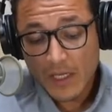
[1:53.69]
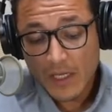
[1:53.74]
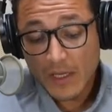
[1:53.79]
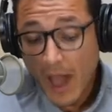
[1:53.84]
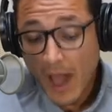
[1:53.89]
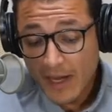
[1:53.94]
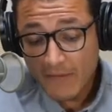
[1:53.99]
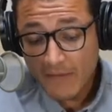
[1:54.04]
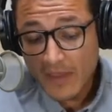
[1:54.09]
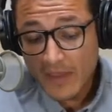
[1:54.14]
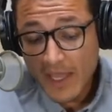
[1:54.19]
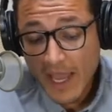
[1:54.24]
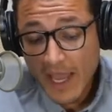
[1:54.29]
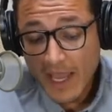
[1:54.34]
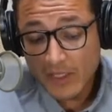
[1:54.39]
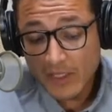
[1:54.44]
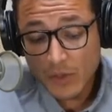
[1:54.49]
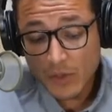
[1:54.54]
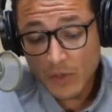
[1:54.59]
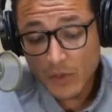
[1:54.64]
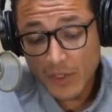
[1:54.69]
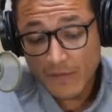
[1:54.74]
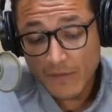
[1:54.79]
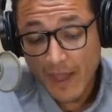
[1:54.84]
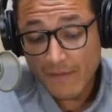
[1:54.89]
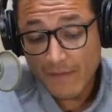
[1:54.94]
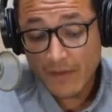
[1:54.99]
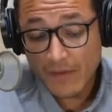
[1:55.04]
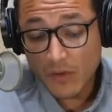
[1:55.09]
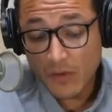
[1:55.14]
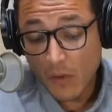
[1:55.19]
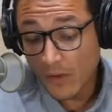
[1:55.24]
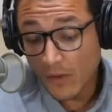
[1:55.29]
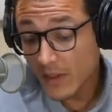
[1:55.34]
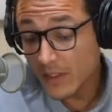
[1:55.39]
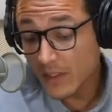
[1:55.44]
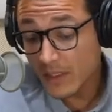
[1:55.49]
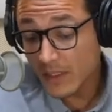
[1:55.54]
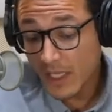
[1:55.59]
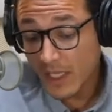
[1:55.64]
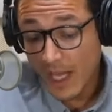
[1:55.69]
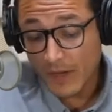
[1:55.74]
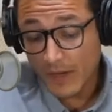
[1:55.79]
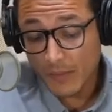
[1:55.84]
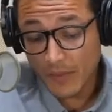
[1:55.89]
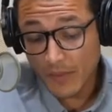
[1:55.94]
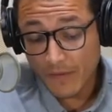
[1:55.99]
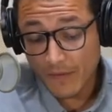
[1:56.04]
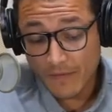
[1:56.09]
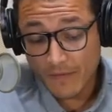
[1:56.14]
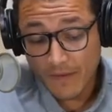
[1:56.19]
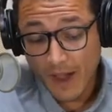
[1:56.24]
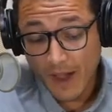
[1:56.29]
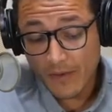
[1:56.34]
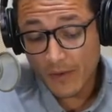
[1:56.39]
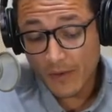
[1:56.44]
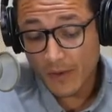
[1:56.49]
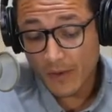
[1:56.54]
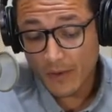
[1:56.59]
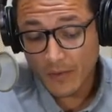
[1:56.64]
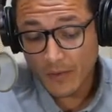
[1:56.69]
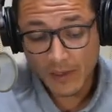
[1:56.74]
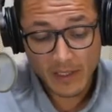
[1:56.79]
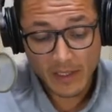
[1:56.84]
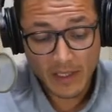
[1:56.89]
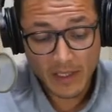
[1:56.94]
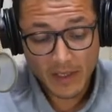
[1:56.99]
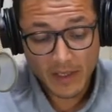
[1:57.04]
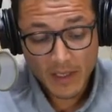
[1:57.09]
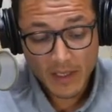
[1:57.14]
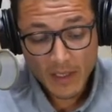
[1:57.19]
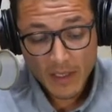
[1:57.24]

not even the angels of heaven, nor the Son, but the Father only.